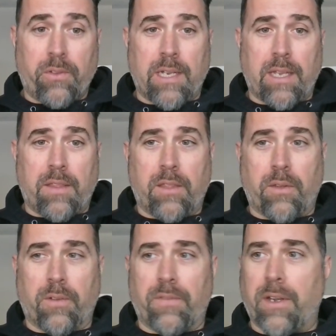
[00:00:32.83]
I think
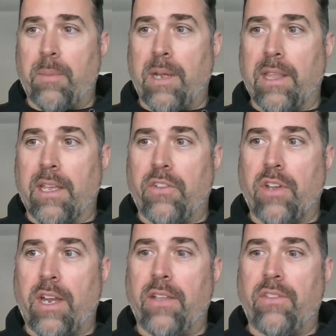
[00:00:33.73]
they're funded by like a
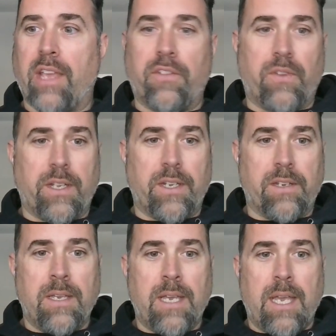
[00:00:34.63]
Chinese hedge fund.
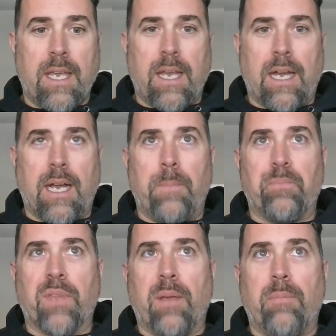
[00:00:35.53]

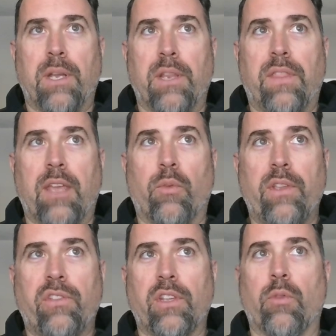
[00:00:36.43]
But they
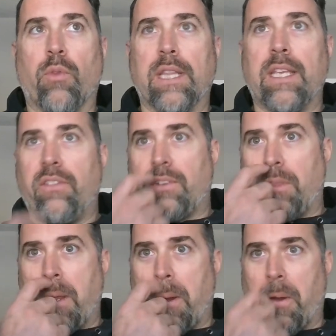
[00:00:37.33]
recently released
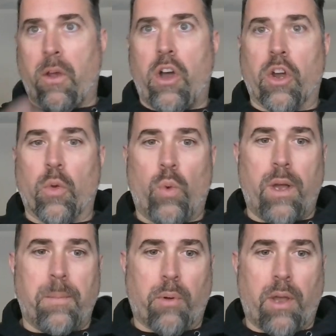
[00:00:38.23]
their
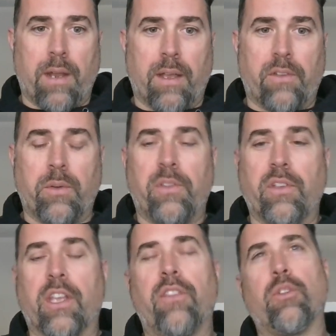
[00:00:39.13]
R1 product. So it's a
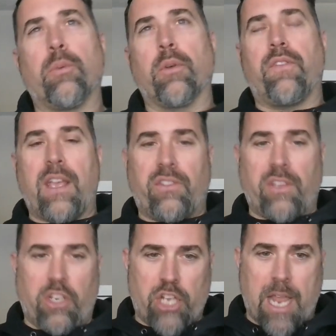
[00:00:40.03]
consumer
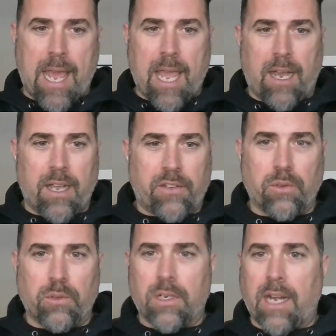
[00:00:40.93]
facing Gen AI
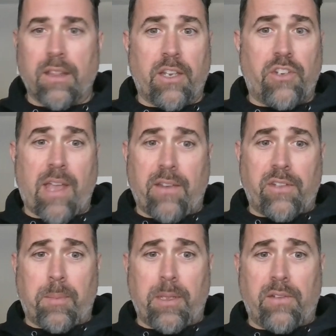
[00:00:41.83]
tool, kind of like
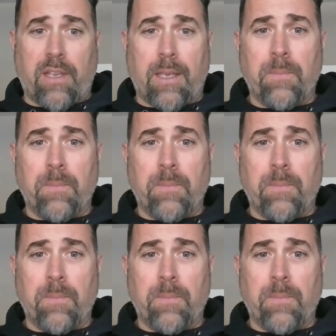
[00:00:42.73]
ChatGPT.